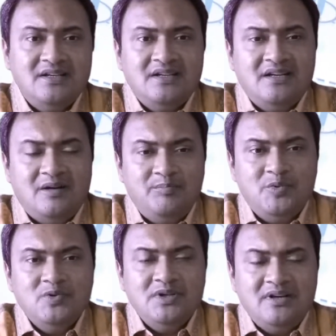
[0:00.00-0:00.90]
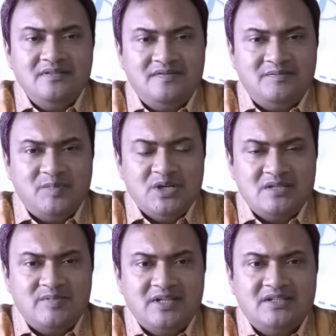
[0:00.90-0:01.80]
a pool of
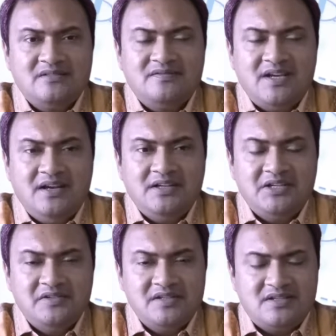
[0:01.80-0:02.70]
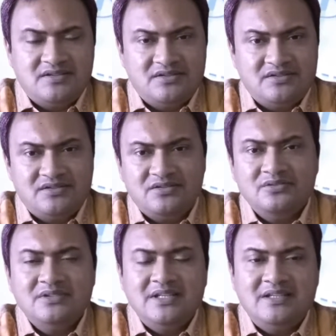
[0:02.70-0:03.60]
prospective candidates
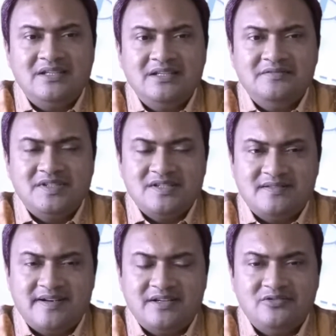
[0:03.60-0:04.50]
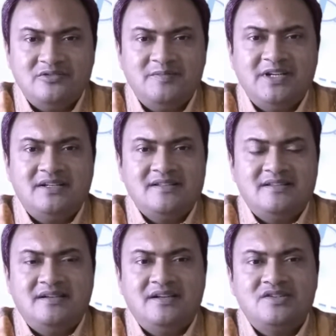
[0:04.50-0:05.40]
through the key, which is recruitment and
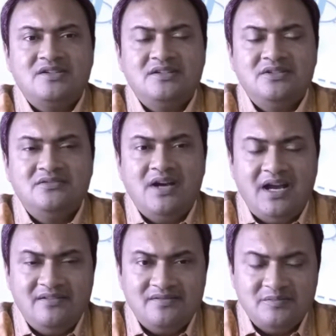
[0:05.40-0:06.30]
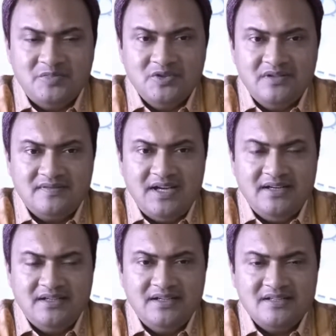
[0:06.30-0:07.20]
selection. You have a pool of
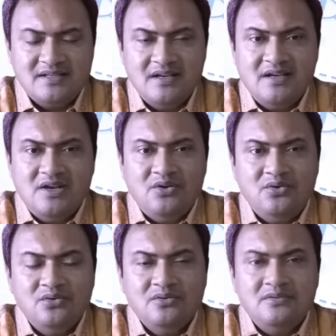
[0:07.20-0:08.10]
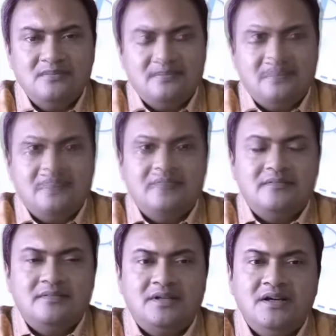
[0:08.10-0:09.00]
candidates who
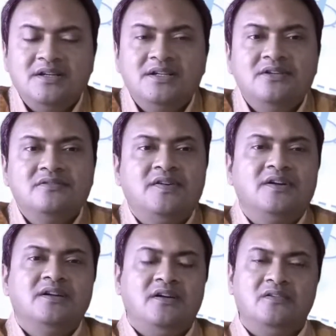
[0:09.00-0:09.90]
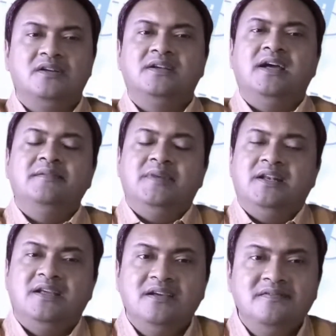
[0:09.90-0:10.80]
continue for a longer time,
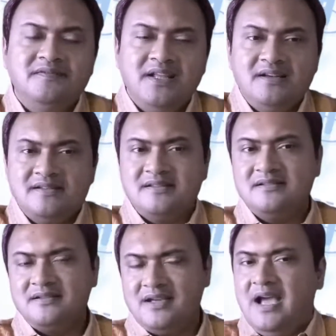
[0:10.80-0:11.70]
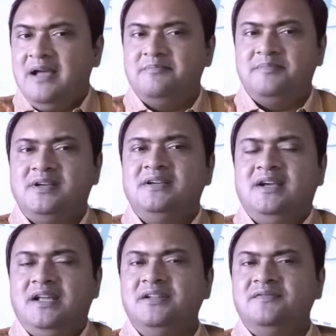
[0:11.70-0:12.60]
and if there is a gap
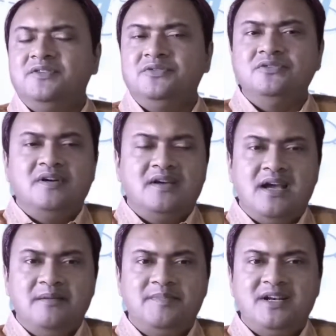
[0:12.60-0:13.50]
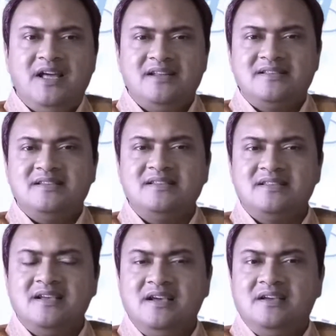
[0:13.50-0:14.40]
and if you do a gap
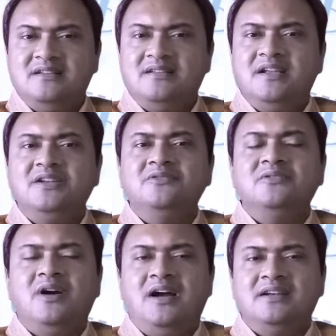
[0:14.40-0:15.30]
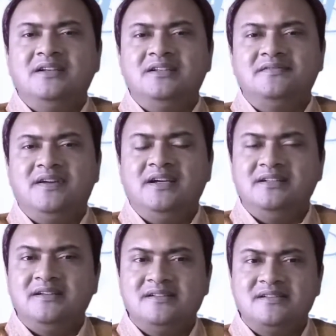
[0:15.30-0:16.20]
analysis, then you identify
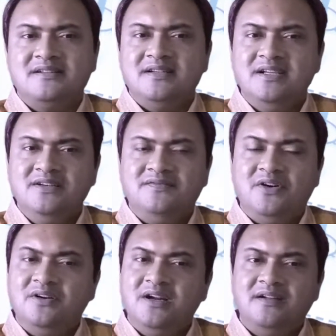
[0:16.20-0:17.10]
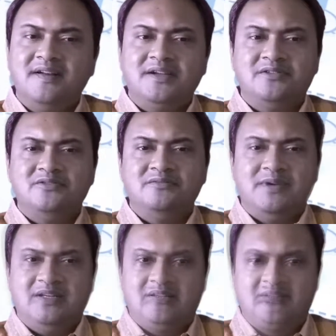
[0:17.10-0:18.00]
there is a need for
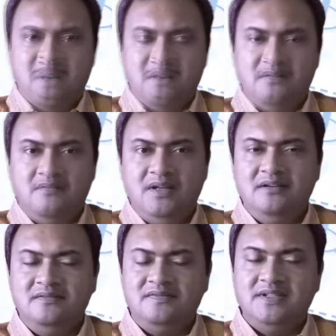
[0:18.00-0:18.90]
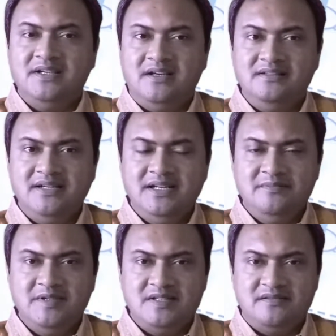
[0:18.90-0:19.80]
recruitment. One of the other
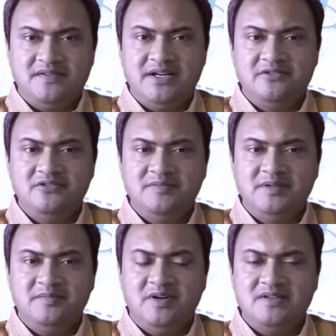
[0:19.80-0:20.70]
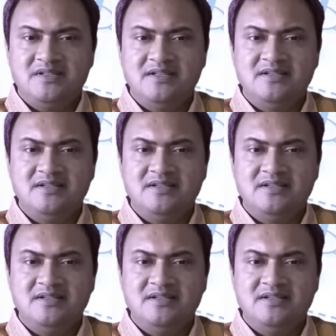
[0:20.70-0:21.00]
elements of recruitment policy is